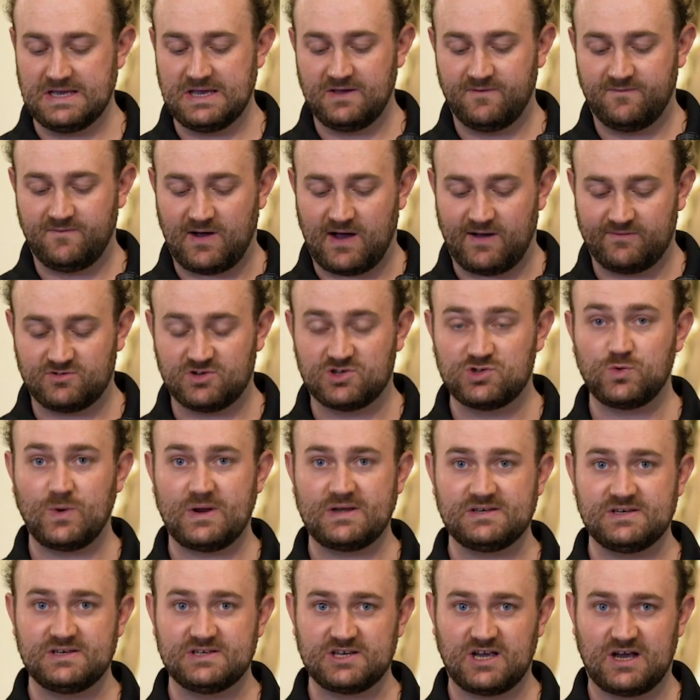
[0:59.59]
5 to
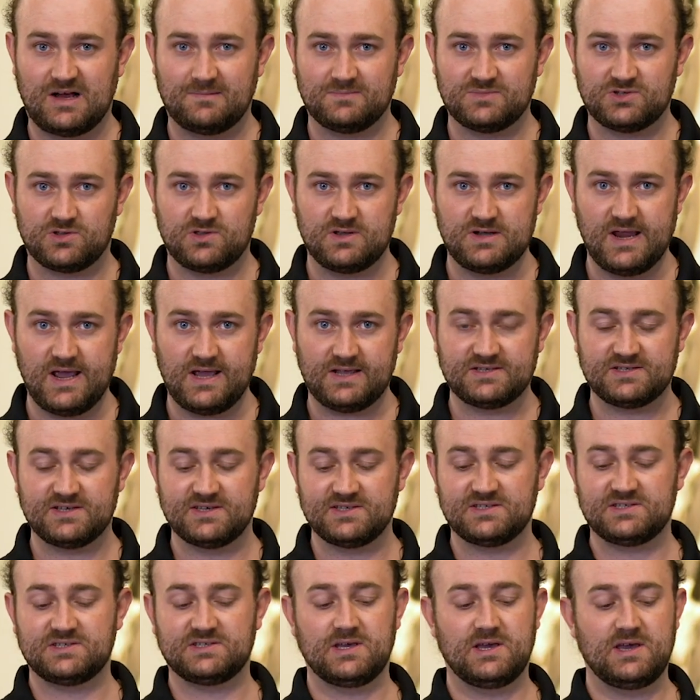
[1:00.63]
20 times on the
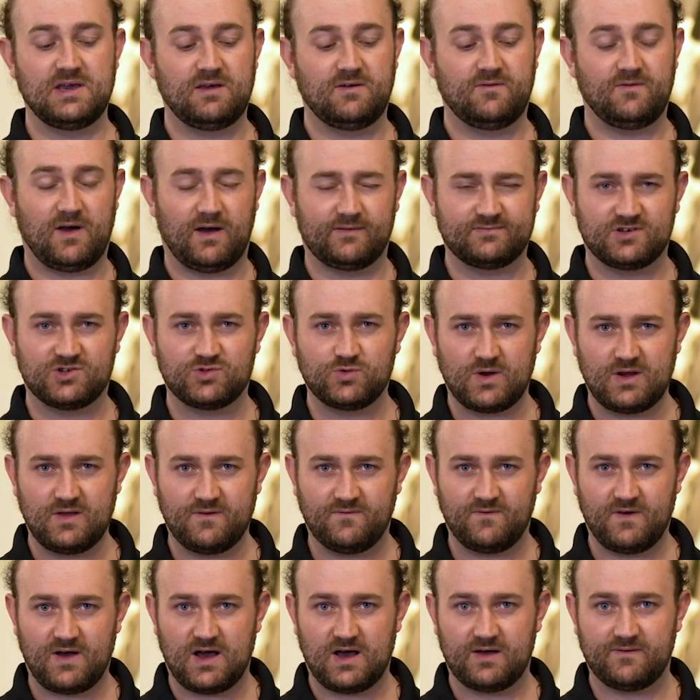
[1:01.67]
Nexus, 5 to
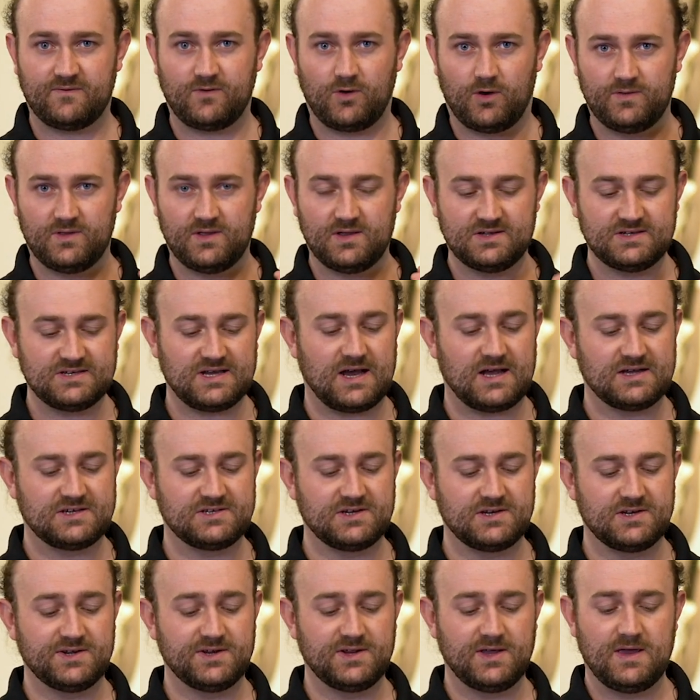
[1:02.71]
25 on the
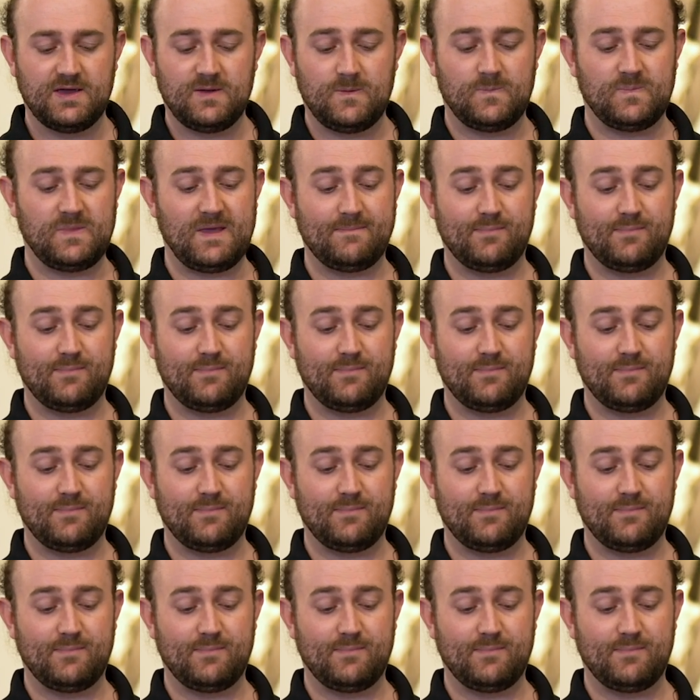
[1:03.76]
Titan. They